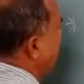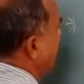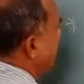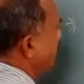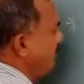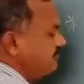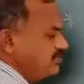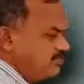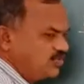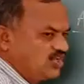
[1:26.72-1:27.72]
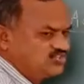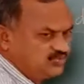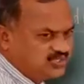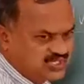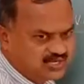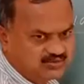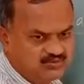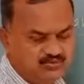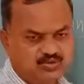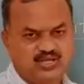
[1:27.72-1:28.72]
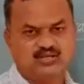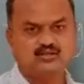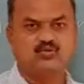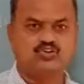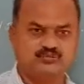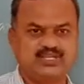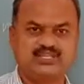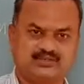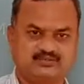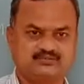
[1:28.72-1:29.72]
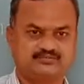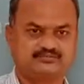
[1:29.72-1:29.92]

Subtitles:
of potentiometer over voltmeter.